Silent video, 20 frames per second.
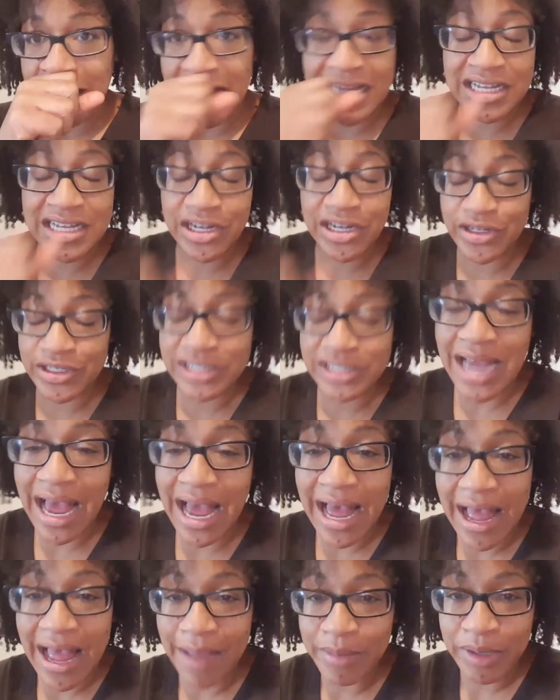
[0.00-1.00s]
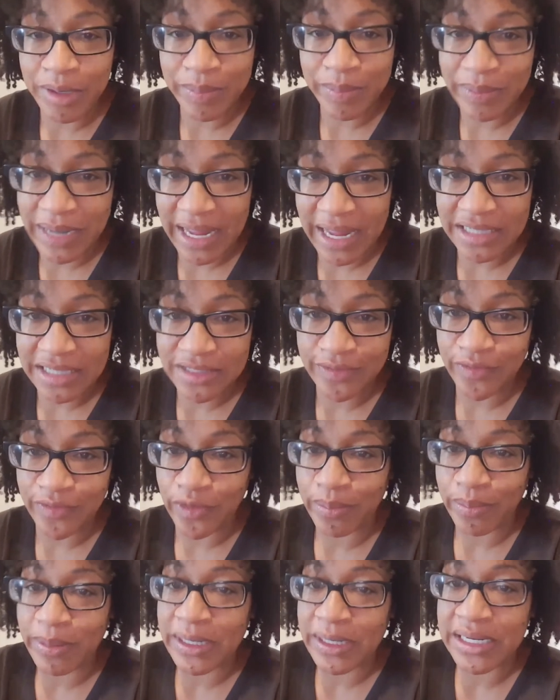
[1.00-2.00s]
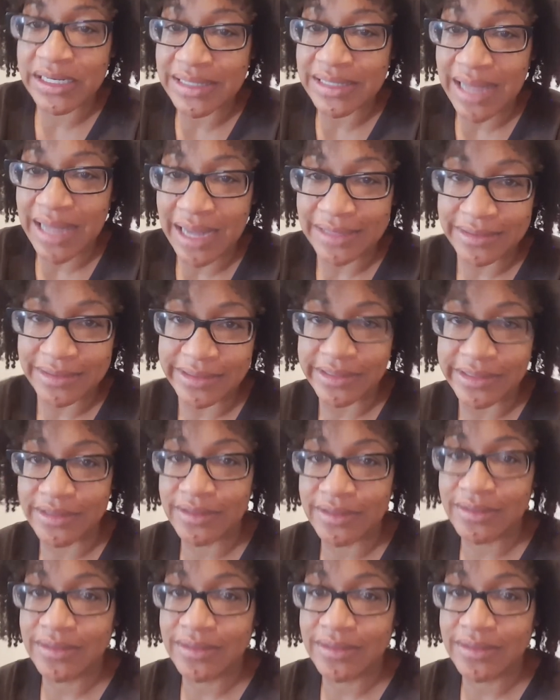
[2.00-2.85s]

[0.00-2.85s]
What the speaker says: And there's a time and a place for politicizing.